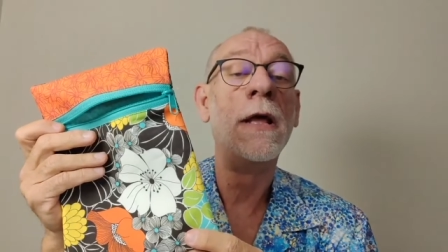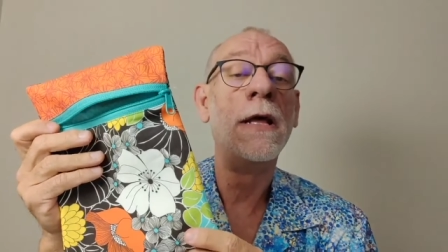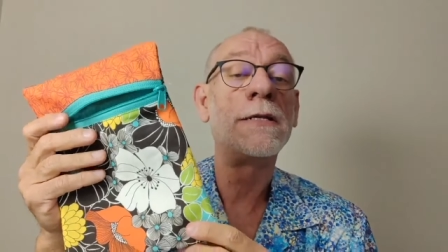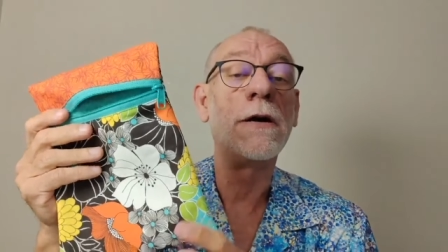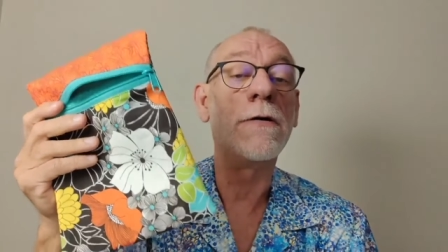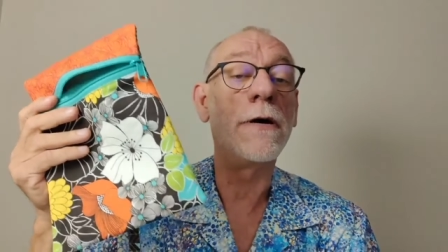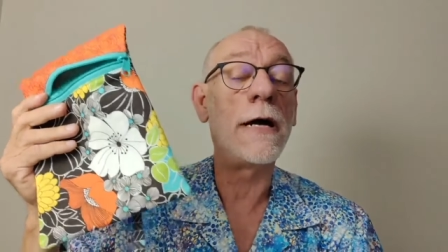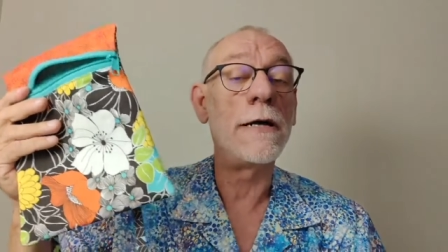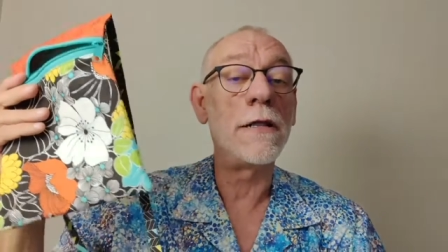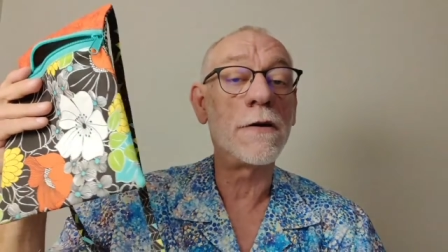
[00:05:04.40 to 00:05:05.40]
So
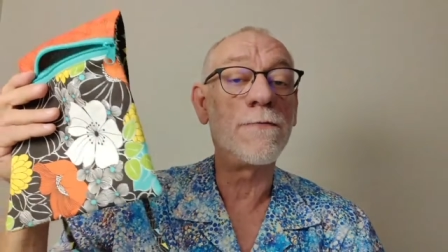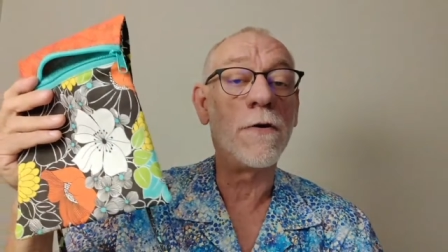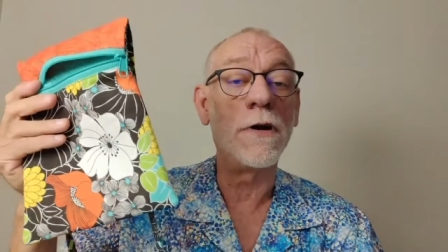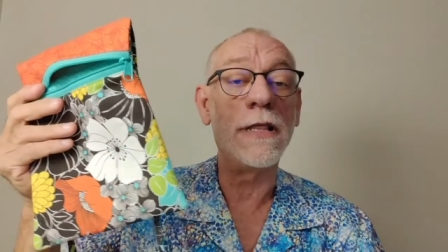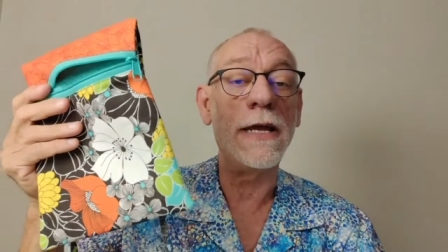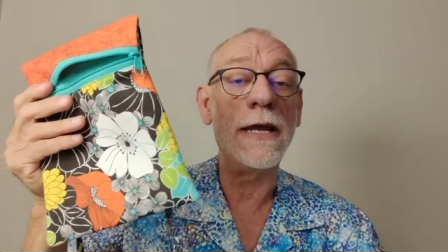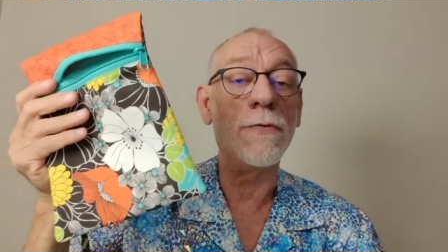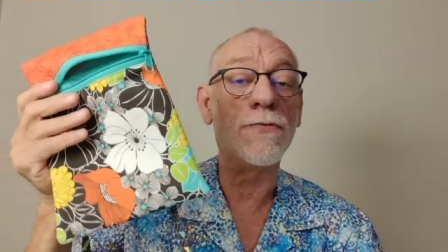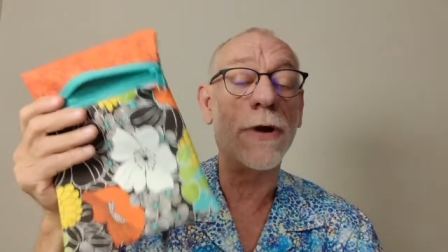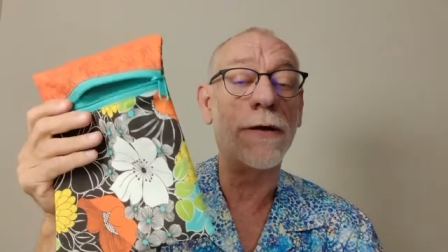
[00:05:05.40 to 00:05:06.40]
look for
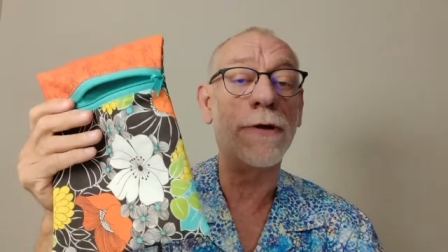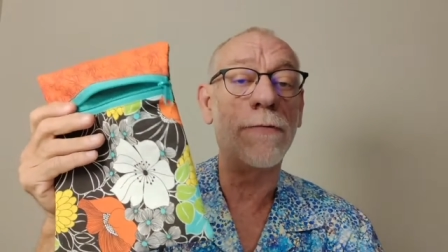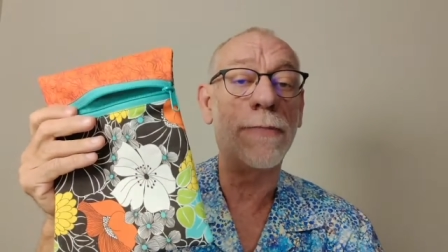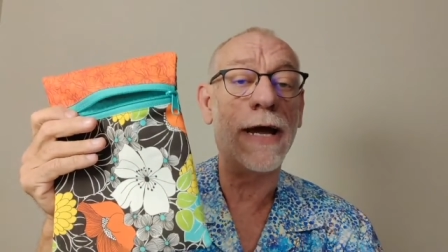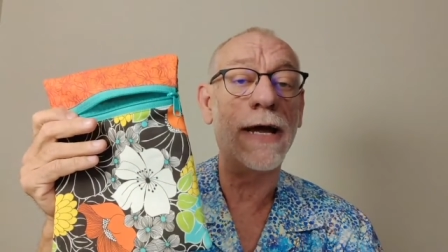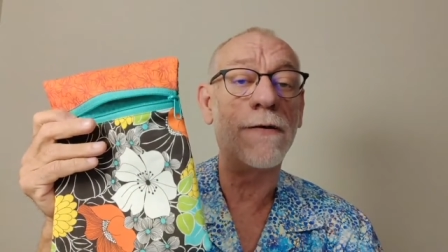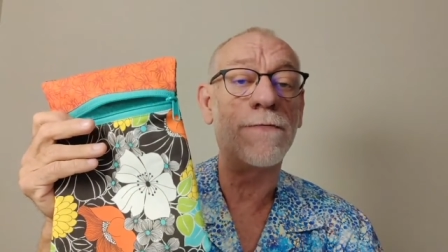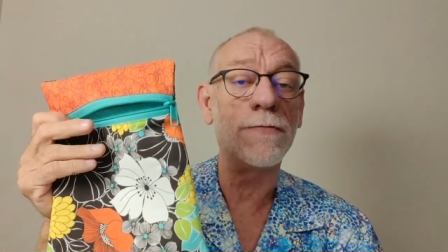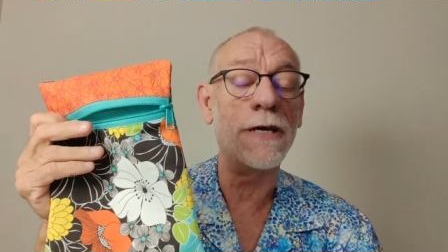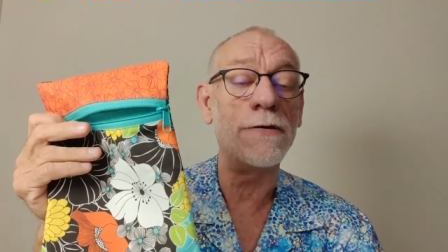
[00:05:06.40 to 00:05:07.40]
the runaround bag
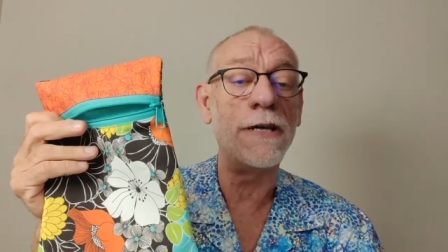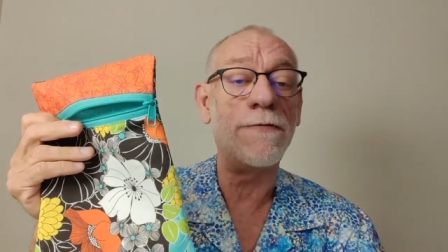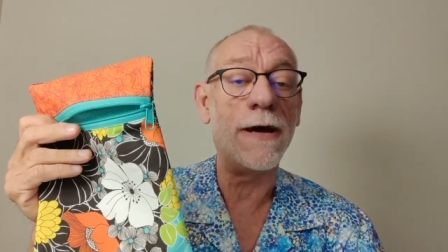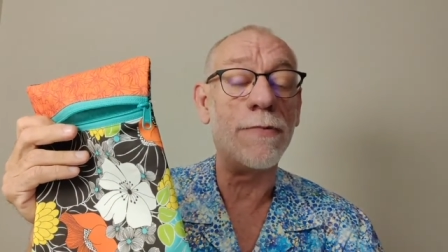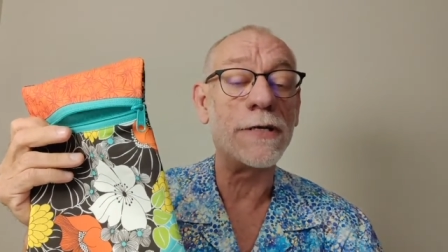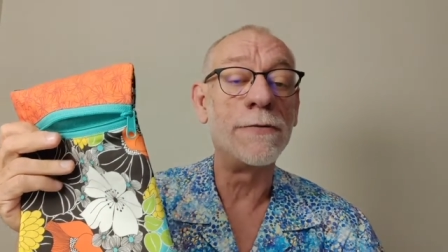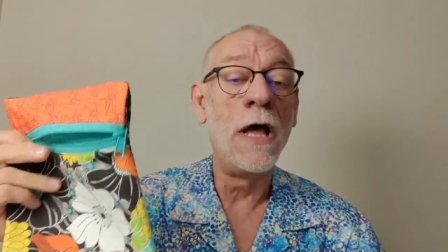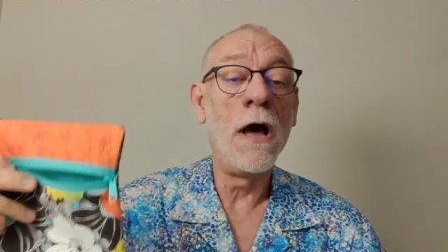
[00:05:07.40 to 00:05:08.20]
from QT Fabrics.